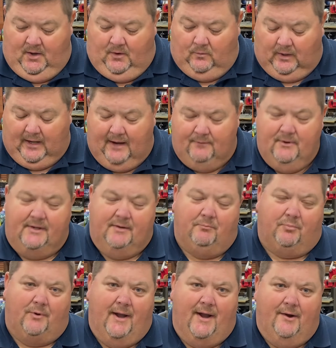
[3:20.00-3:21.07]
Well, I went to
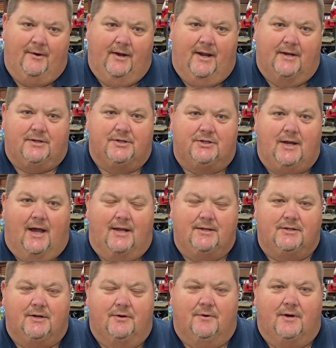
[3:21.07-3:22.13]
Browning at the SHOT
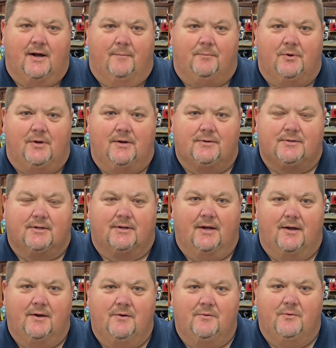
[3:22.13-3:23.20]
Show a couple years
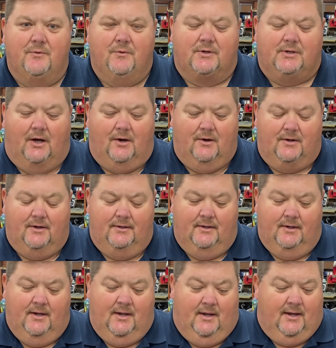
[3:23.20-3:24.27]
ago, and we were talking,
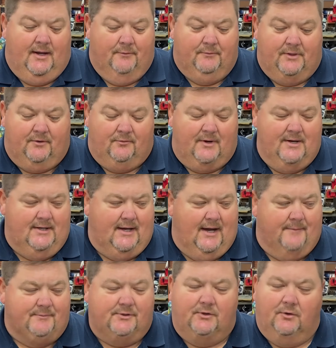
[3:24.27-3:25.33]
and with Green
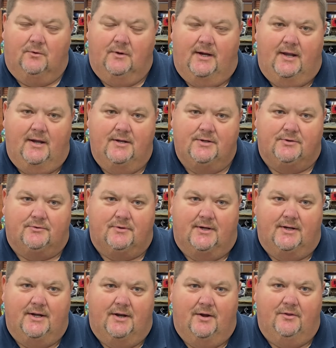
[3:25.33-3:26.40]
Top's storied history,
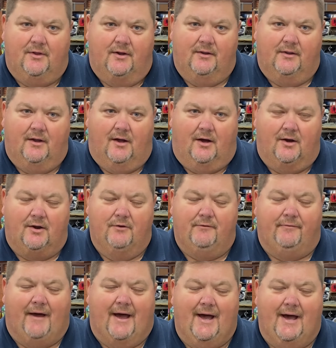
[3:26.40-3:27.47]
you know, the Auto
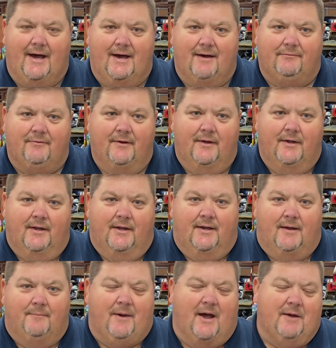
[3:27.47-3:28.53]
5,
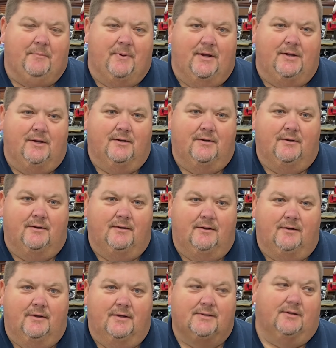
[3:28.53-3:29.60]
in my opinion,
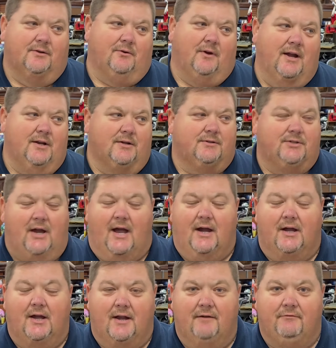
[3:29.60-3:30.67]
is the greatest
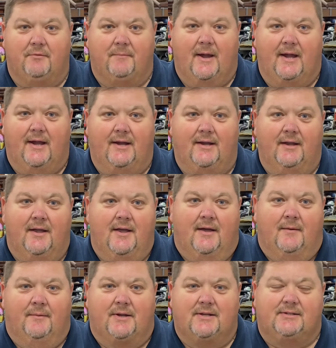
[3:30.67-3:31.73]
shotgun ever made,
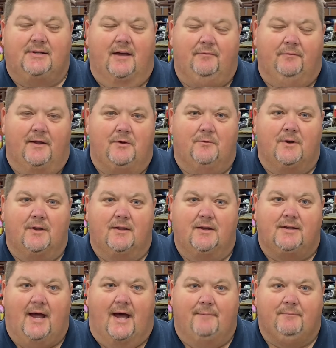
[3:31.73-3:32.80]
but it's definitely one of the
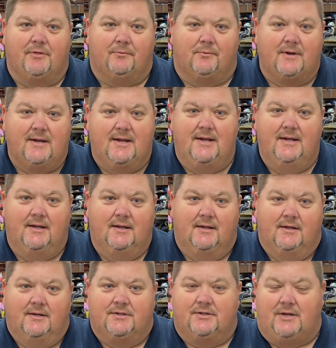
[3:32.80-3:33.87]
top 3
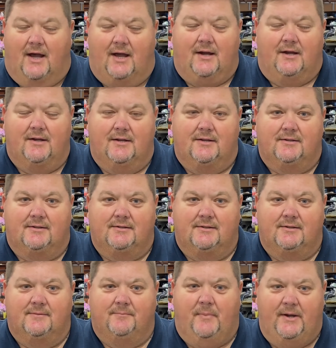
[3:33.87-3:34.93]
shotguns,
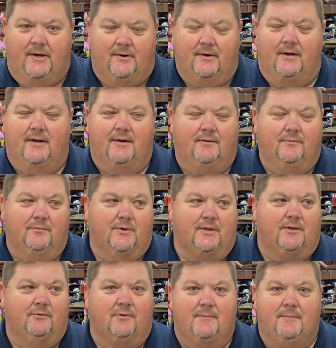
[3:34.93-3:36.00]
period, with
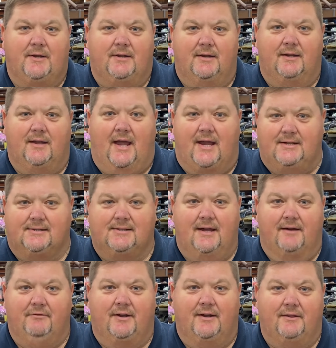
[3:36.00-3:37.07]
the Remington
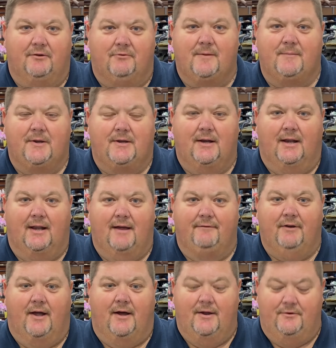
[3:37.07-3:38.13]
870 and the Remington
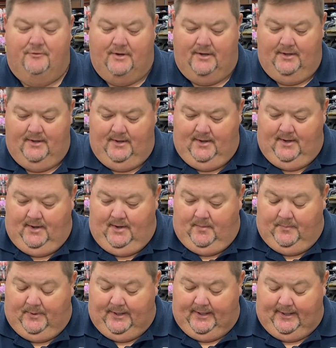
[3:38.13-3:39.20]
1100.
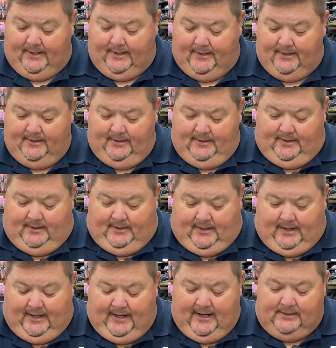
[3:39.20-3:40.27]
But
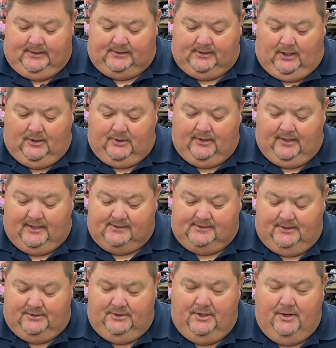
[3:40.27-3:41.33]
I got to talking, I
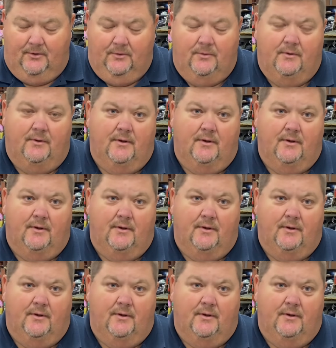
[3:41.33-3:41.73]
said, you know,